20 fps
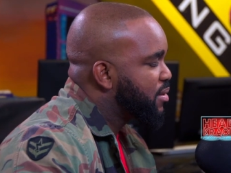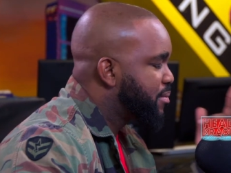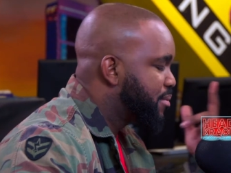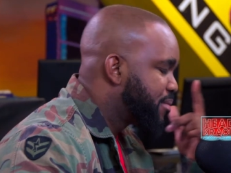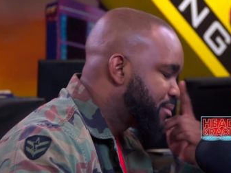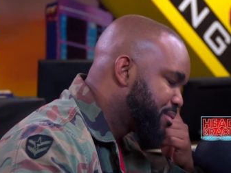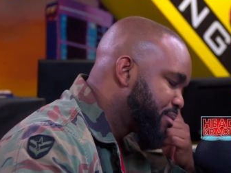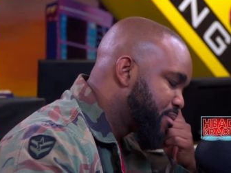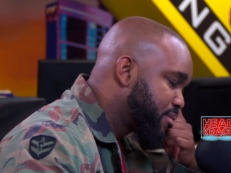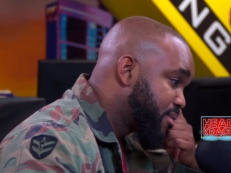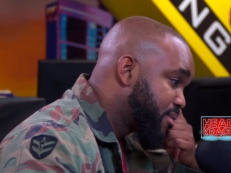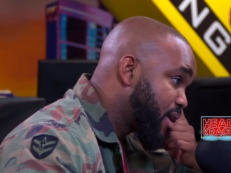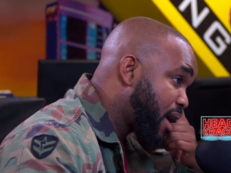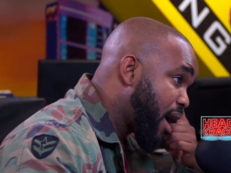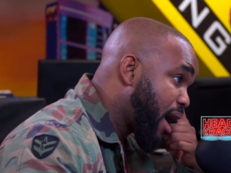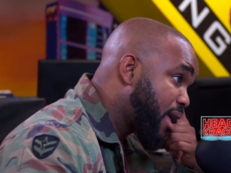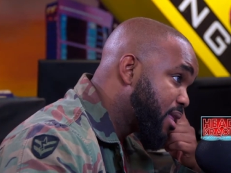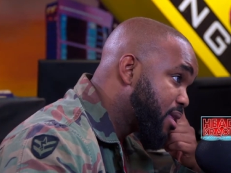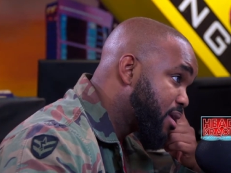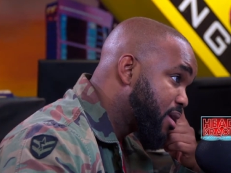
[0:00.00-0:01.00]
the Mama... The, the
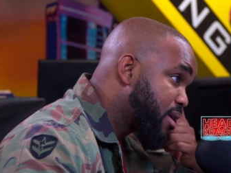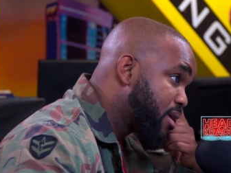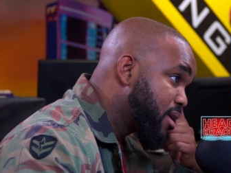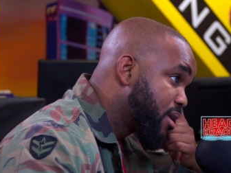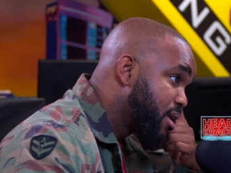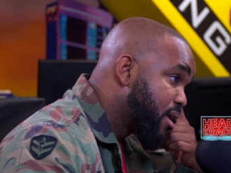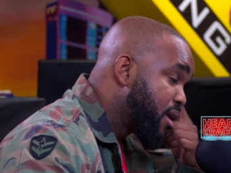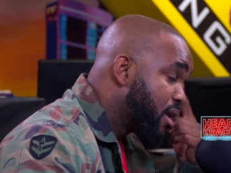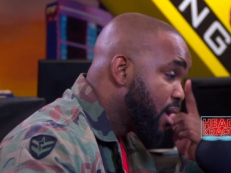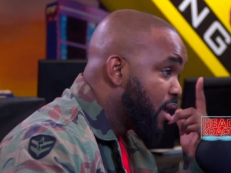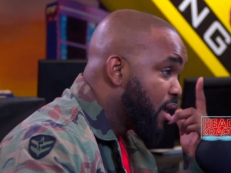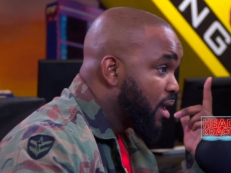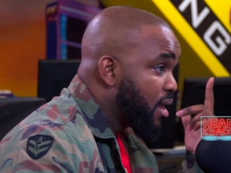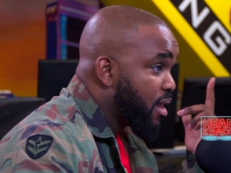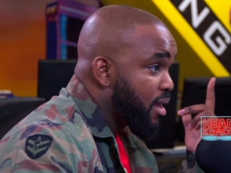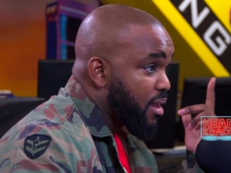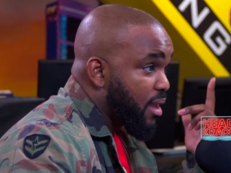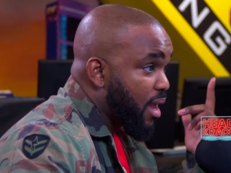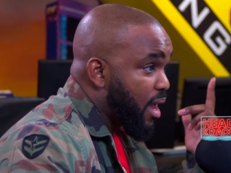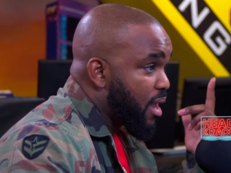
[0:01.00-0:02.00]
mama
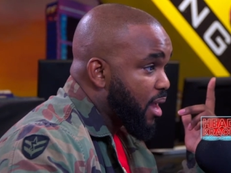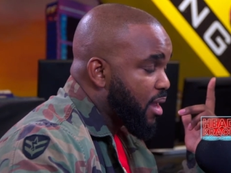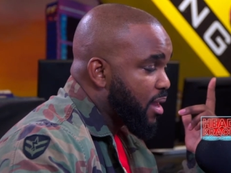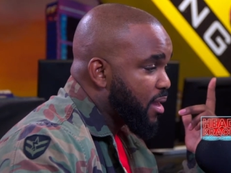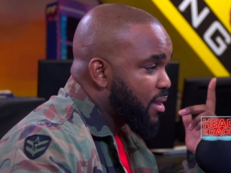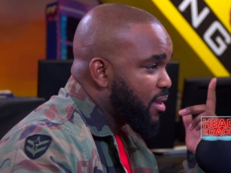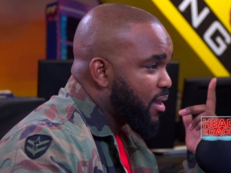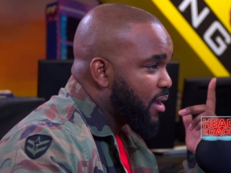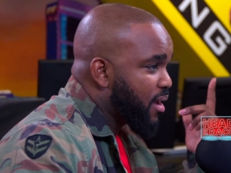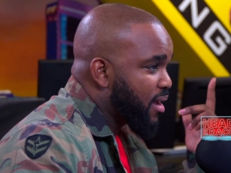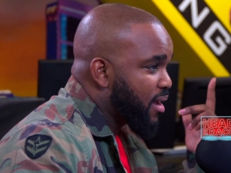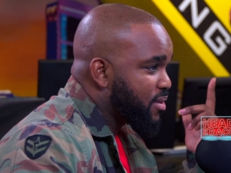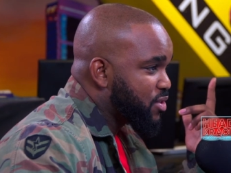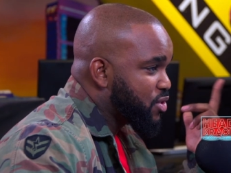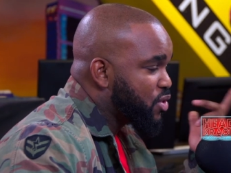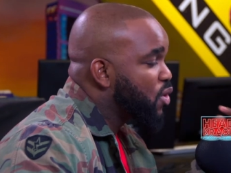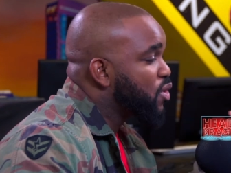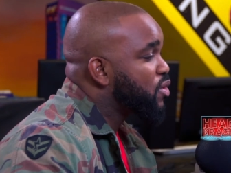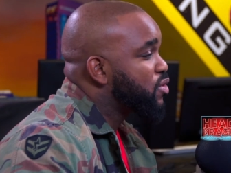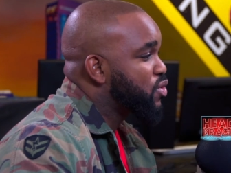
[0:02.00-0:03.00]
The uh, uh
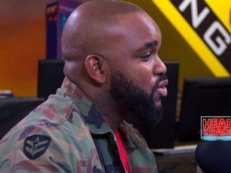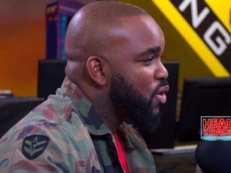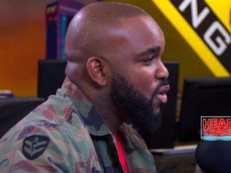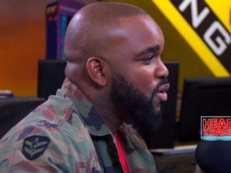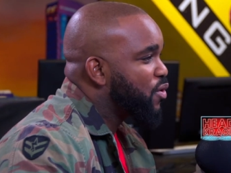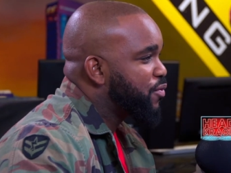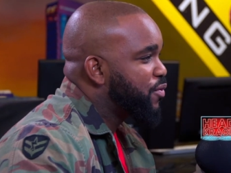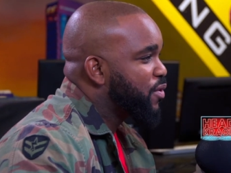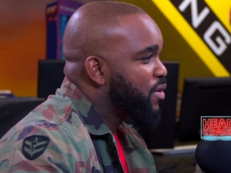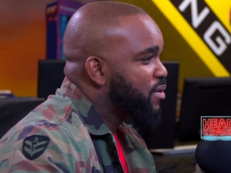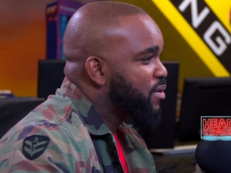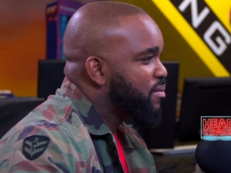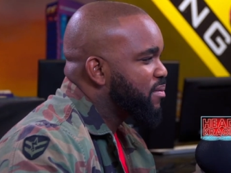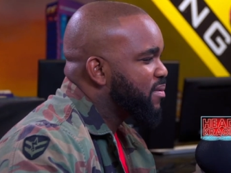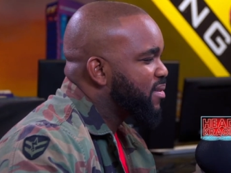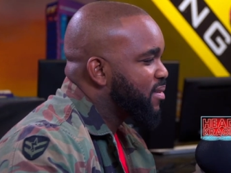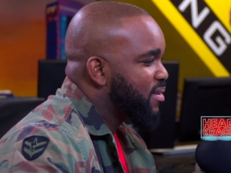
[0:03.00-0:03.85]
song song for